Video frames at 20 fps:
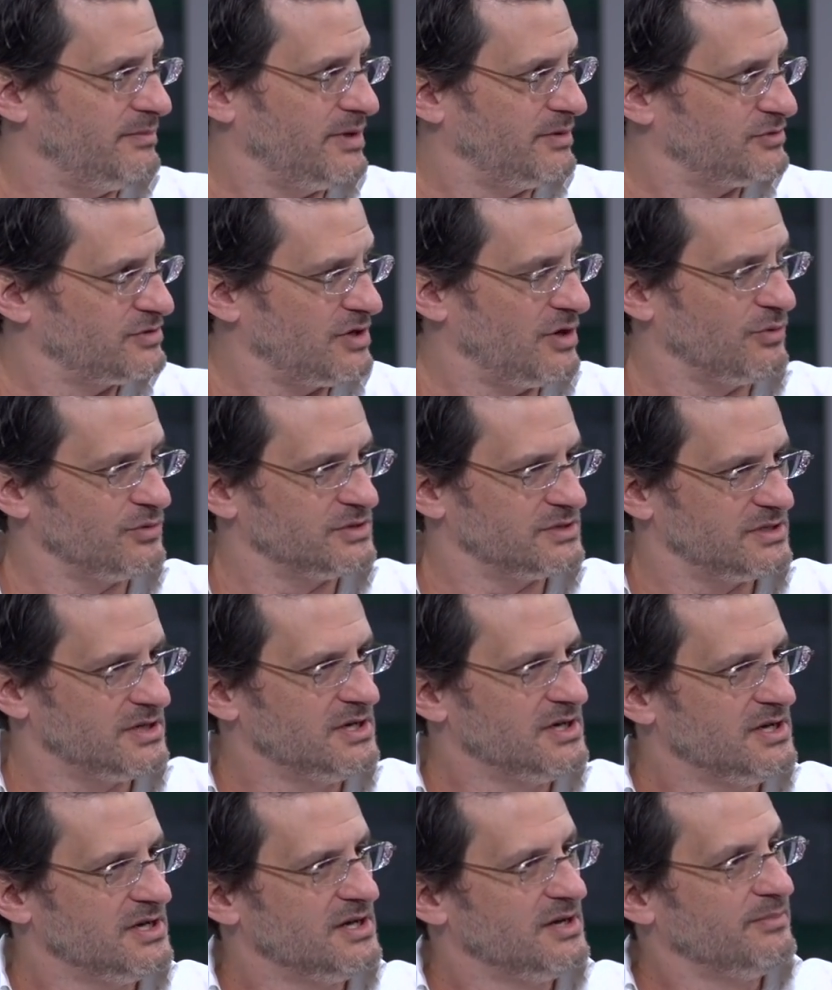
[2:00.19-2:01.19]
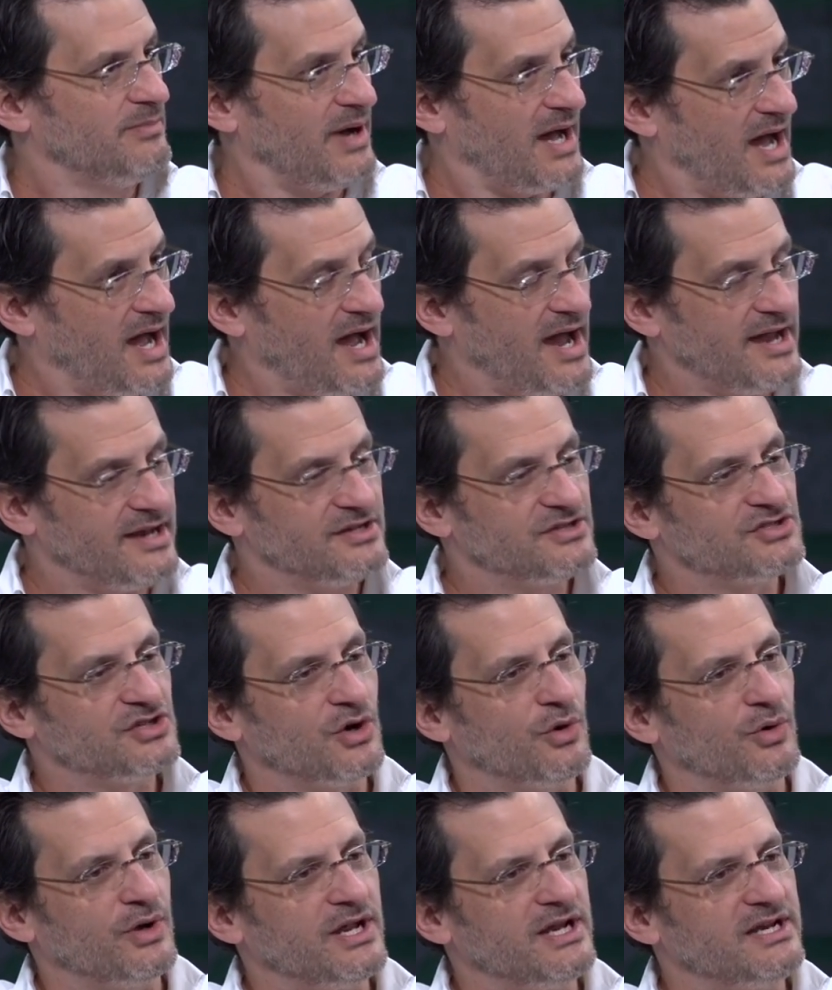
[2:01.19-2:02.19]
I was always behind,
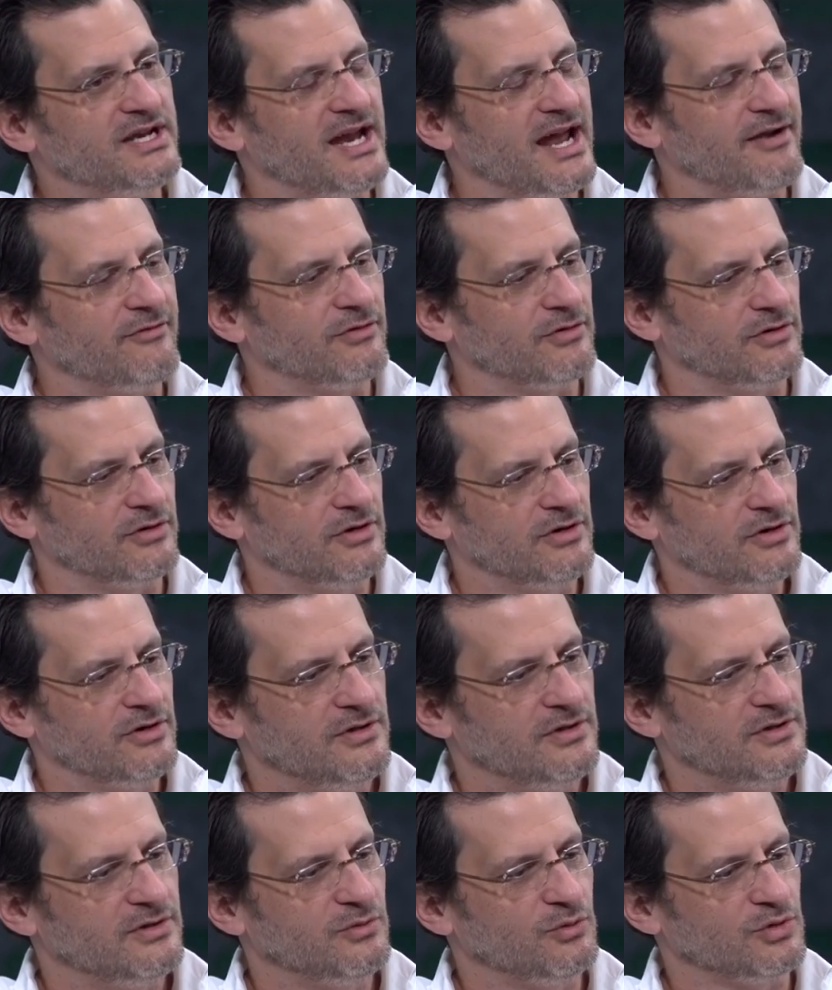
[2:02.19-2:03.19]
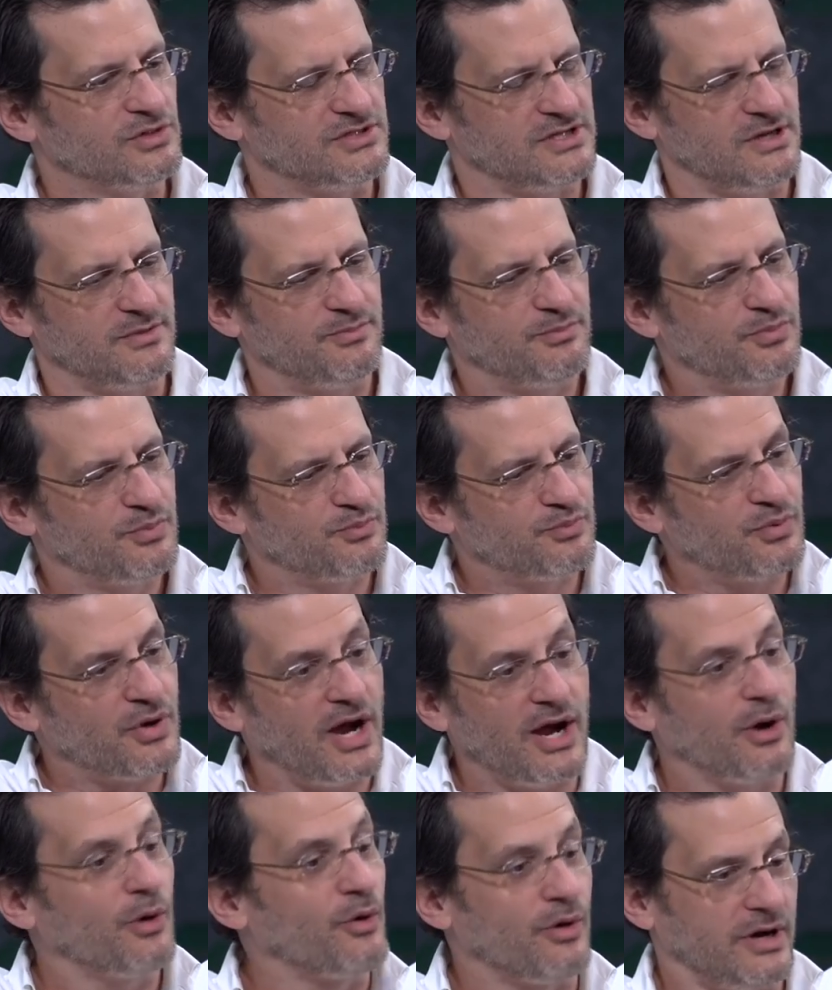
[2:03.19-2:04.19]
so it never was a
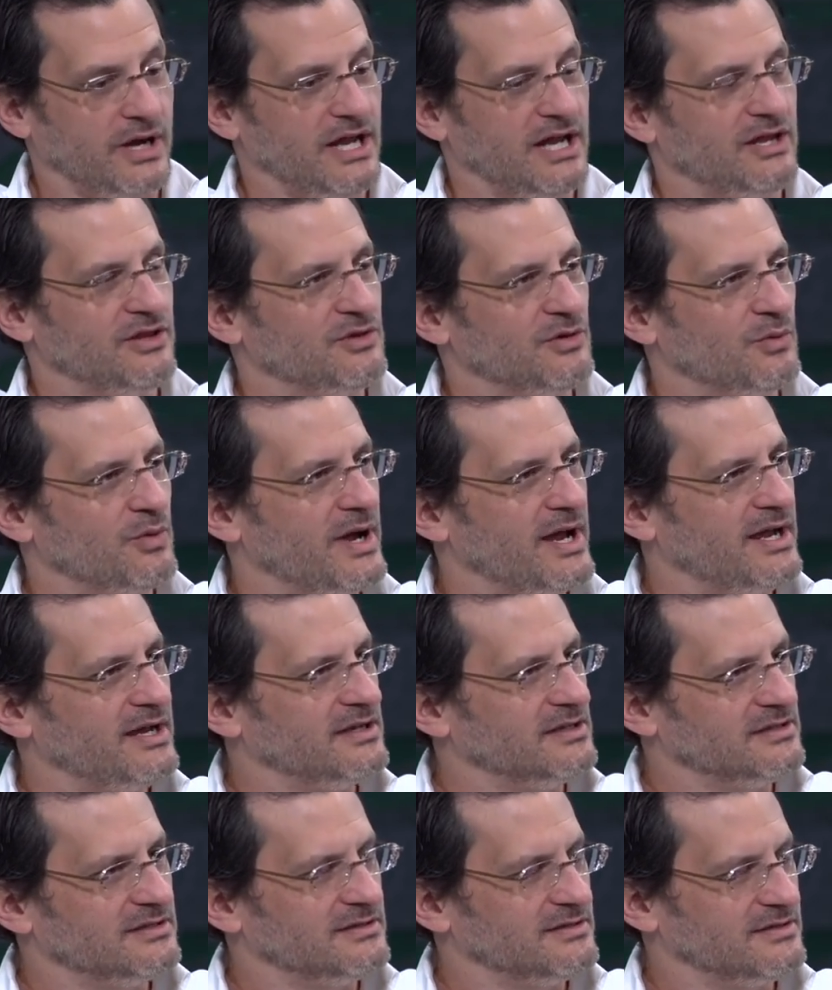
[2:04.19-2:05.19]
priority the way